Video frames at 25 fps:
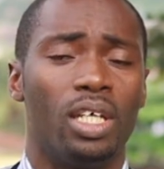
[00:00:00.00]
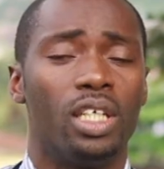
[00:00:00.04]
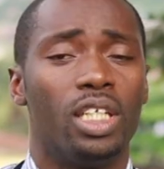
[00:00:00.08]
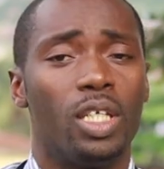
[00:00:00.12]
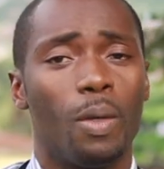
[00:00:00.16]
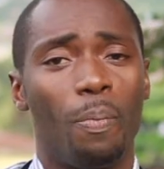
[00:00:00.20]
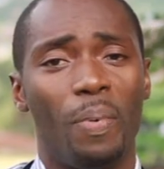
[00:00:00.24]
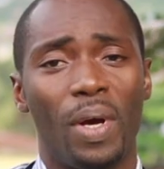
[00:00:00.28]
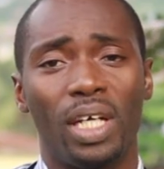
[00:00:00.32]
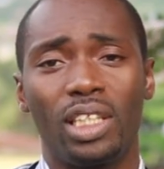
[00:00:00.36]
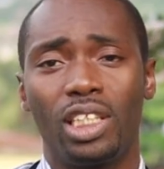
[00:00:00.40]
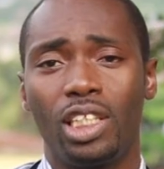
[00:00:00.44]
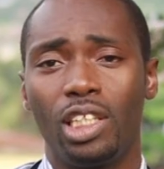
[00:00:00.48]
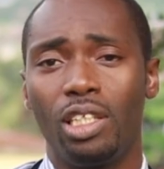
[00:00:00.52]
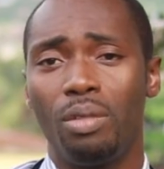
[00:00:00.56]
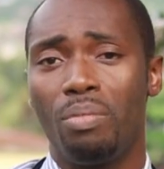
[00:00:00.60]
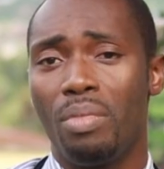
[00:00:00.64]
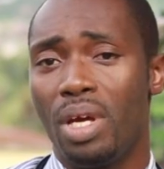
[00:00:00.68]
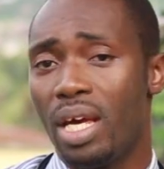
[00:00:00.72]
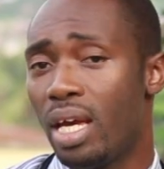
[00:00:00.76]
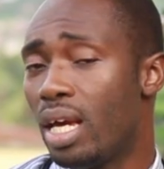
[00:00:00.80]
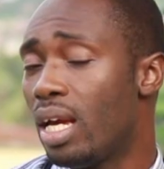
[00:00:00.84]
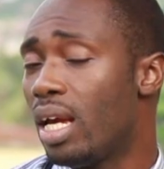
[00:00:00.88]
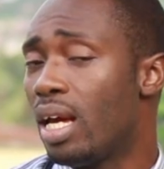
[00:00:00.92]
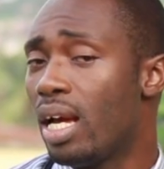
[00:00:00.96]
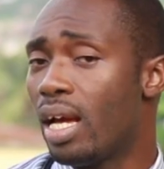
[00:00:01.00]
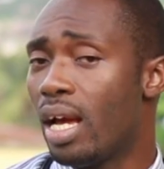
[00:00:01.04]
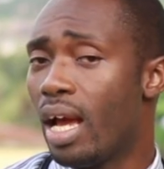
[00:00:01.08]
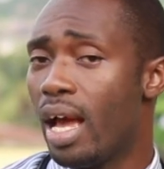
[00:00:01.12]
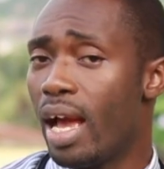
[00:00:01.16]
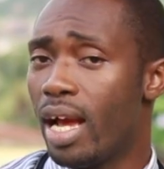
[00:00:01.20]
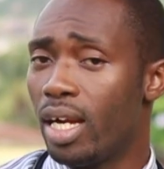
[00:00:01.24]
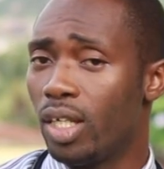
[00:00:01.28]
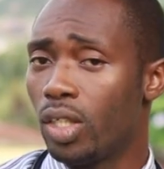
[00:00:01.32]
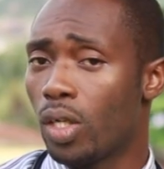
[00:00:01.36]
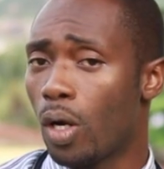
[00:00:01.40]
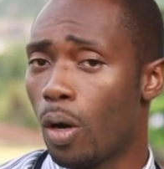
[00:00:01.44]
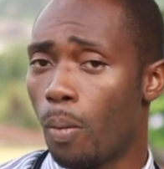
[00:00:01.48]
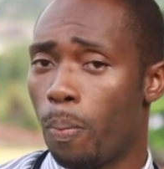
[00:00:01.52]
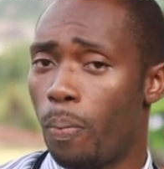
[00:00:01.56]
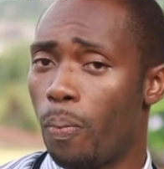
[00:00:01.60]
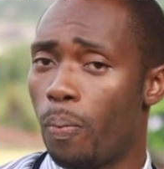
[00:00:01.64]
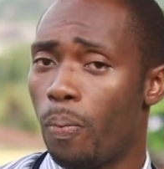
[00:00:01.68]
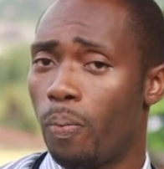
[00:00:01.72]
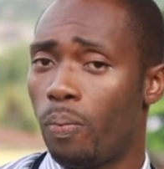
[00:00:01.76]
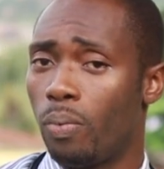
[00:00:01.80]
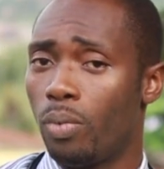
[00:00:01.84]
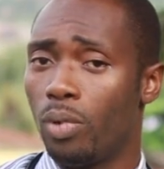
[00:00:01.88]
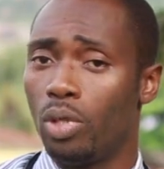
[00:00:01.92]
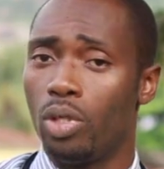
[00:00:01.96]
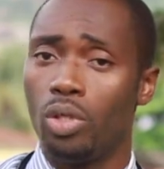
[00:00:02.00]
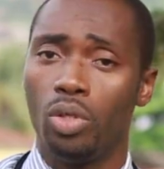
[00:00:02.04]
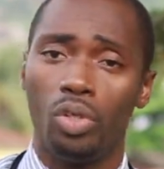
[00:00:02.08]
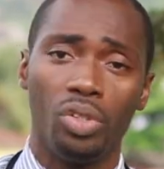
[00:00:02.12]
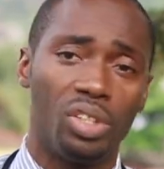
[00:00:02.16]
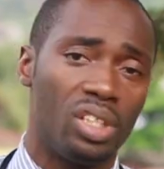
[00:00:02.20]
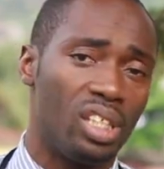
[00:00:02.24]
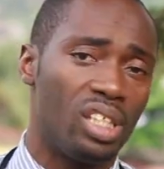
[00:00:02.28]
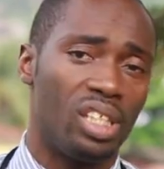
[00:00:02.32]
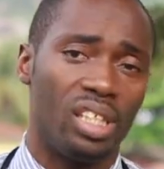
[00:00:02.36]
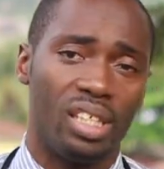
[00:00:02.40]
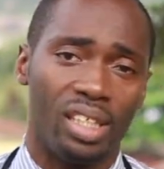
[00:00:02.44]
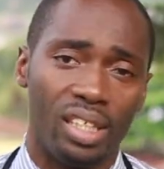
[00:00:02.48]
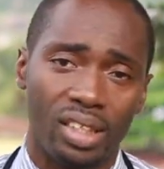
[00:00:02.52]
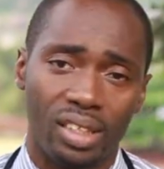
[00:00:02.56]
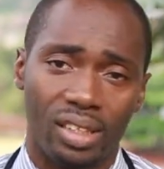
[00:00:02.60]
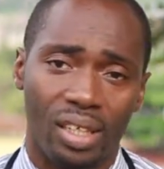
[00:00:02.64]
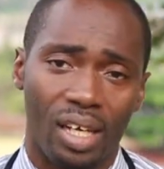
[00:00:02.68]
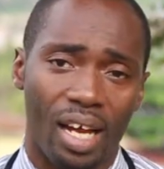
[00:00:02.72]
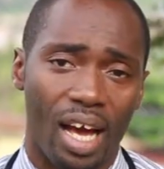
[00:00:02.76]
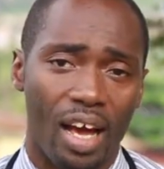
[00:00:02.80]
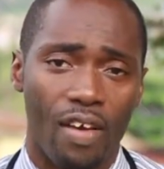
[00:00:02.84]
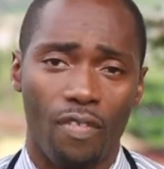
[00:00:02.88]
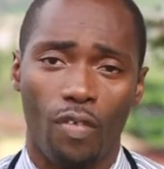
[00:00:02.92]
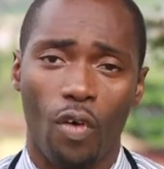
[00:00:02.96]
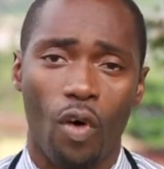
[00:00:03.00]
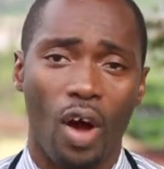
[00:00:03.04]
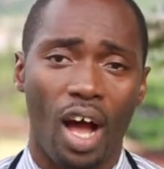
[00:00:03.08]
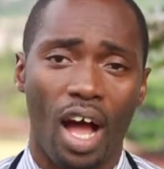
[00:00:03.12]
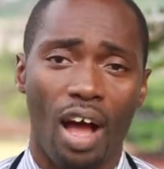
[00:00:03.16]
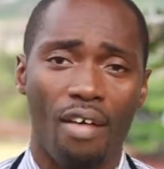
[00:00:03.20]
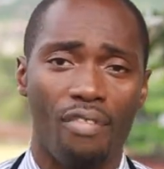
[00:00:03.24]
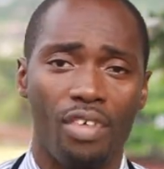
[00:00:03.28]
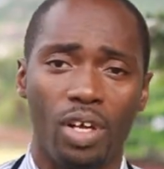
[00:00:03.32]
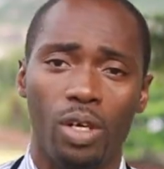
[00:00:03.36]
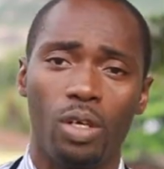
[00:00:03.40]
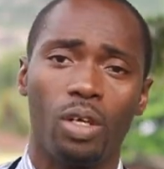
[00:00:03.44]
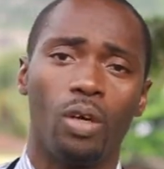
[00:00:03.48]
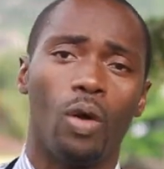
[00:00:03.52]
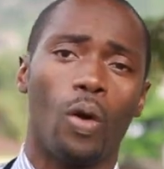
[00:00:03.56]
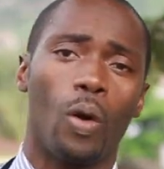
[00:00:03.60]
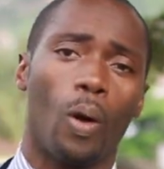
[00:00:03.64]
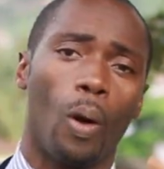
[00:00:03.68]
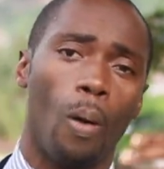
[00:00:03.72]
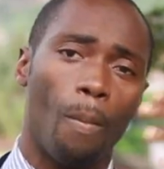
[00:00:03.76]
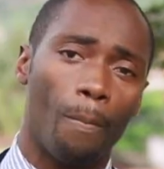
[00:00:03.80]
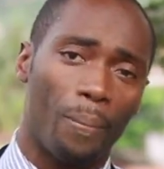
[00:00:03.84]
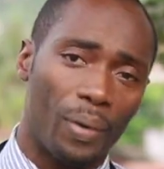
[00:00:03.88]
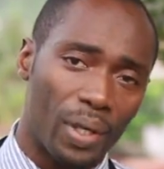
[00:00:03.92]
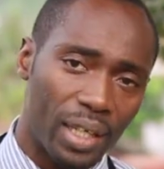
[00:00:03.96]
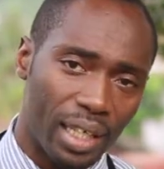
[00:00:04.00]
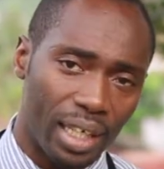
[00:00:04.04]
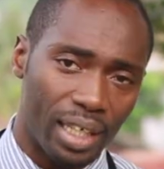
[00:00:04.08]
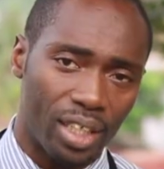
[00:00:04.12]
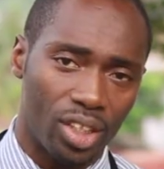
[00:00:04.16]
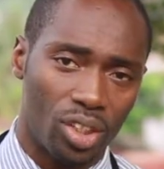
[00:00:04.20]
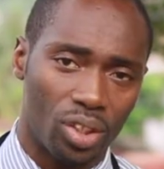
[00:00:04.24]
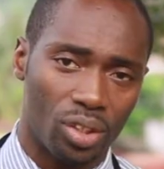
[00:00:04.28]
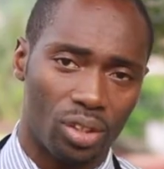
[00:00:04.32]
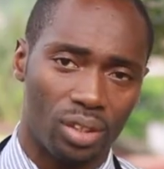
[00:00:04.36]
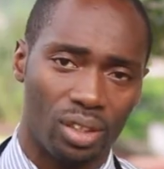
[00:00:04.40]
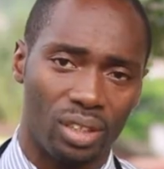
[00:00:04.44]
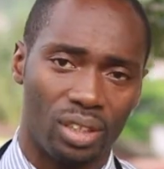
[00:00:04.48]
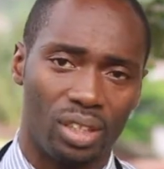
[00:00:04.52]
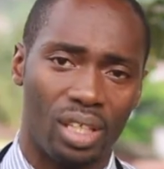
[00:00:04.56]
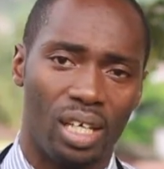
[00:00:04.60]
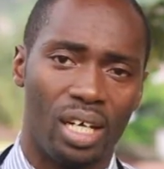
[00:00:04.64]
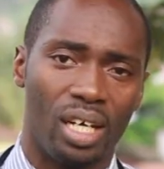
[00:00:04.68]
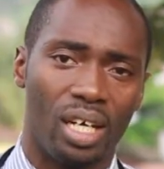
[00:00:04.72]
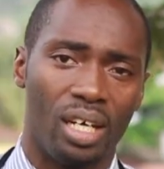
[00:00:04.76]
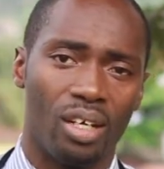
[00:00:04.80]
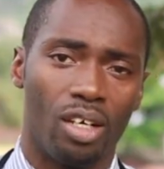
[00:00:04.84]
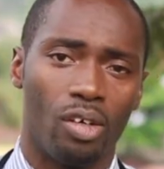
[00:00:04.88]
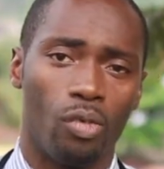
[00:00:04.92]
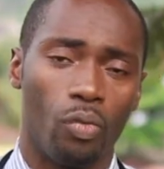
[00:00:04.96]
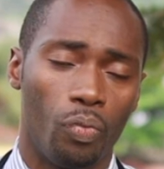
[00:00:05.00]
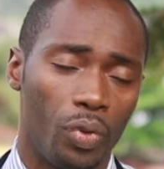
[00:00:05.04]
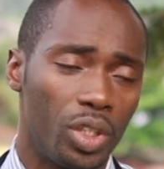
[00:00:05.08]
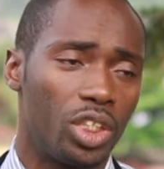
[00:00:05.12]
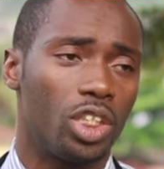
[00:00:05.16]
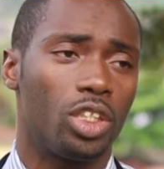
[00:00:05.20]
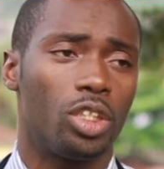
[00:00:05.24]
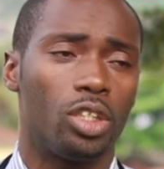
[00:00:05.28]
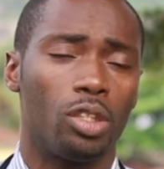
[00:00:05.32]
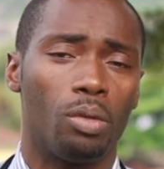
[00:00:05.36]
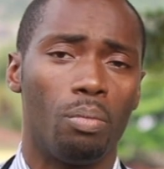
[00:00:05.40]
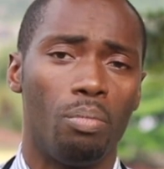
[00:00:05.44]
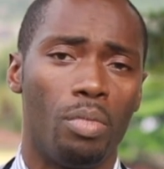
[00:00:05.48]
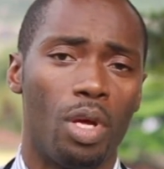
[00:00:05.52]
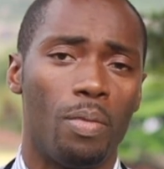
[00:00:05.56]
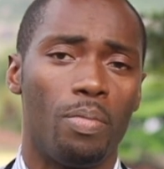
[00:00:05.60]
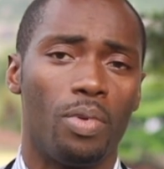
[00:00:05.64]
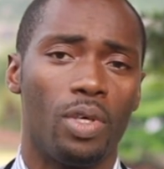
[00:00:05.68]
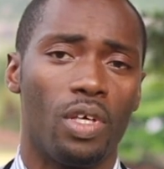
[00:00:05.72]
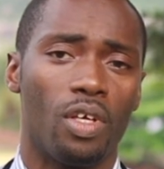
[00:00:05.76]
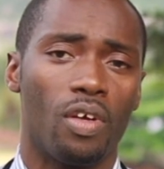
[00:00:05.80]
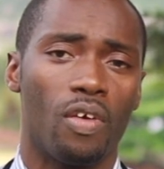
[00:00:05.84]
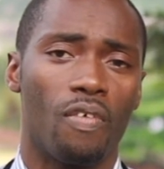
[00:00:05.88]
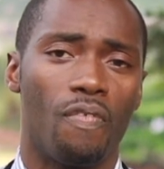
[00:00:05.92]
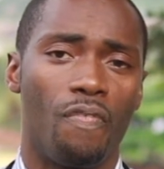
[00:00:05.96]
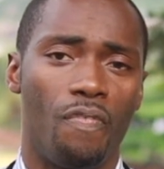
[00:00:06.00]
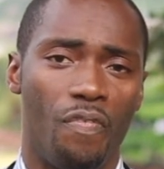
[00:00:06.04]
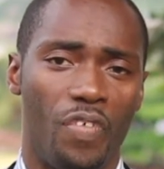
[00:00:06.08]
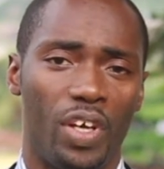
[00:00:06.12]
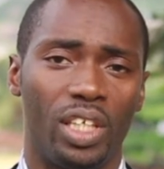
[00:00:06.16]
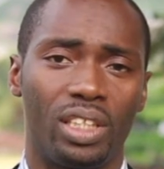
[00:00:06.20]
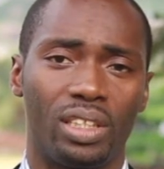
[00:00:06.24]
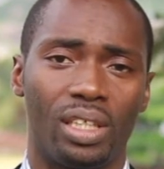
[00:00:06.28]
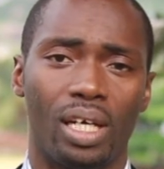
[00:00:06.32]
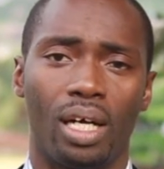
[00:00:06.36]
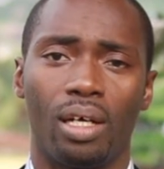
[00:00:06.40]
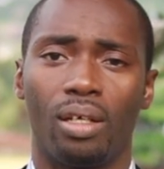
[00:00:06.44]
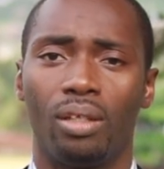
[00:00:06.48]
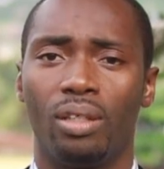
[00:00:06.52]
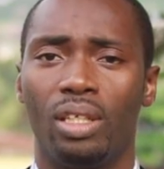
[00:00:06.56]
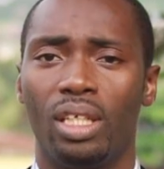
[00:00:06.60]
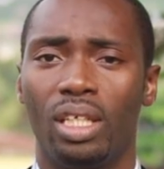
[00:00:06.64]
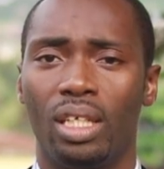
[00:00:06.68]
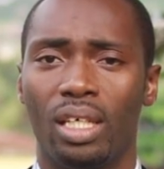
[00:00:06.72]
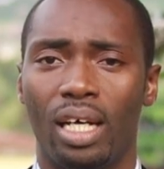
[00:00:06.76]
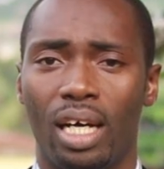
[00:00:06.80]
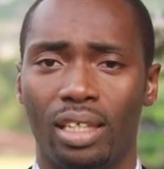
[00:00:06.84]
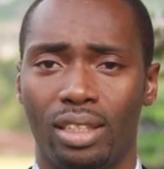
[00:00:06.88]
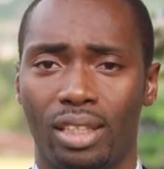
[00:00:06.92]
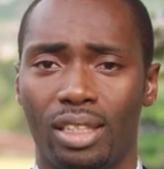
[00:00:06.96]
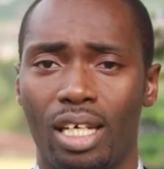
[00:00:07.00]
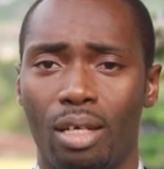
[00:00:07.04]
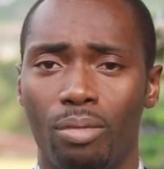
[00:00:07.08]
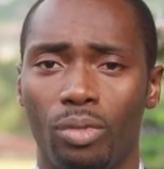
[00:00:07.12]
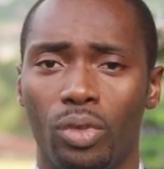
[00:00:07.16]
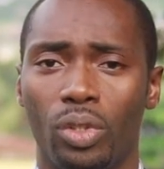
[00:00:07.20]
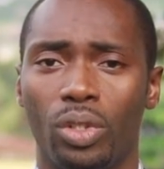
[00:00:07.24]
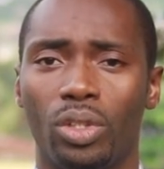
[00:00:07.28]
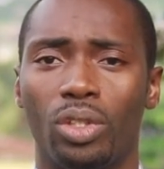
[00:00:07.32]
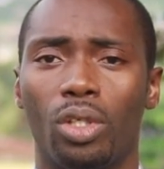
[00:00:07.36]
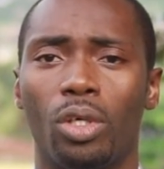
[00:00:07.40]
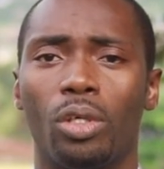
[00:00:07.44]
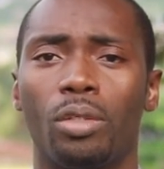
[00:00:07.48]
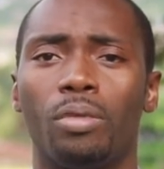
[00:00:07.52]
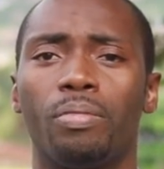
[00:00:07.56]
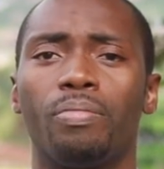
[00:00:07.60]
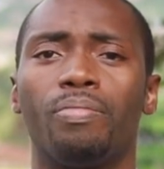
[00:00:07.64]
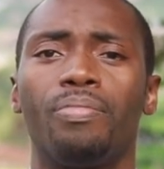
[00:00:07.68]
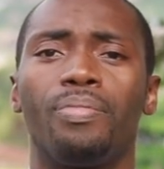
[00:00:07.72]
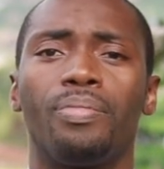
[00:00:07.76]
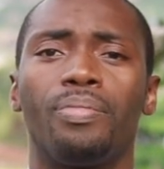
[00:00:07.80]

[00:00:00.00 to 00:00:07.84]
the person may end up losing his life or having complications which may be fatal as time goes on.